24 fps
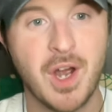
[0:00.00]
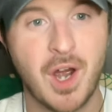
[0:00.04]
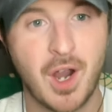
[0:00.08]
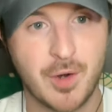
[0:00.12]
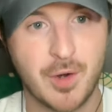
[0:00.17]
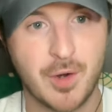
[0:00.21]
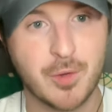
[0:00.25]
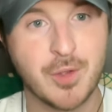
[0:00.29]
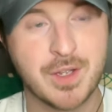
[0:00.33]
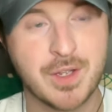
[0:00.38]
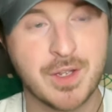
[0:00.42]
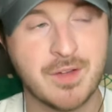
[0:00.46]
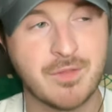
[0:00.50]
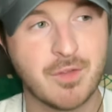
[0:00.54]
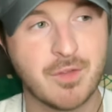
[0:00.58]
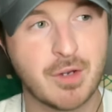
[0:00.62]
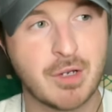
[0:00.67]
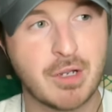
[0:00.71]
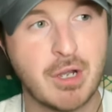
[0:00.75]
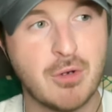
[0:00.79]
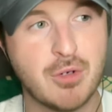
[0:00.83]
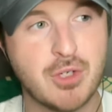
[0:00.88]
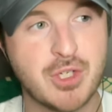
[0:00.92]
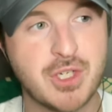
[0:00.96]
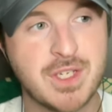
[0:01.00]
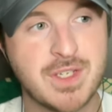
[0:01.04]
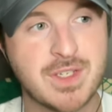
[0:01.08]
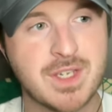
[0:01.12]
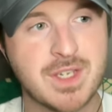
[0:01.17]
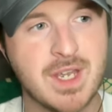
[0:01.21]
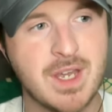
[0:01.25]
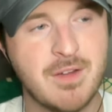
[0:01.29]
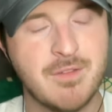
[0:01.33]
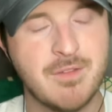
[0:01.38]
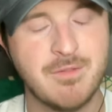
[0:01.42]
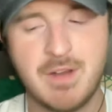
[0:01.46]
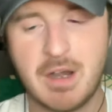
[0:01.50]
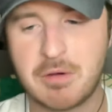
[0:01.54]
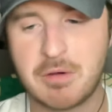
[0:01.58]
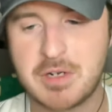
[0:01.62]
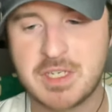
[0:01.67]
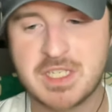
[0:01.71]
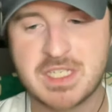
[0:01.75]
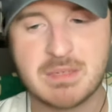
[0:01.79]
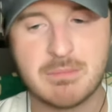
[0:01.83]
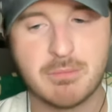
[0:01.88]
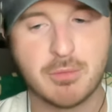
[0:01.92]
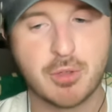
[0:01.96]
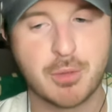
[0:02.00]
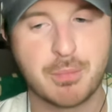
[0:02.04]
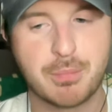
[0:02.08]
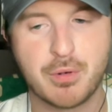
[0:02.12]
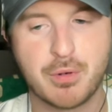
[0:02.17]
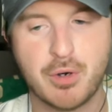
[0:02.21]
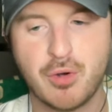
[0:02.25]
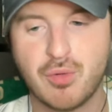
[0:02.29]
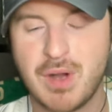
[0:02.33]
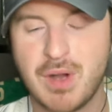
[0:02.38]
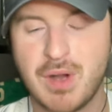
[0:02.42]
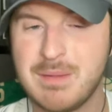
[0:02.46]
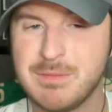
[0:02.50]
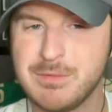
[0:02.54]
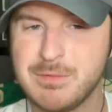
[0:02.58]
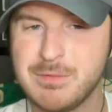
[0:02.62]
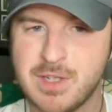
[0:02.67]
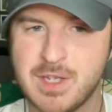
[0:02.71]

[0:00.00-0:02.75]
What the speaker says: are looking for coaches, very similar programs,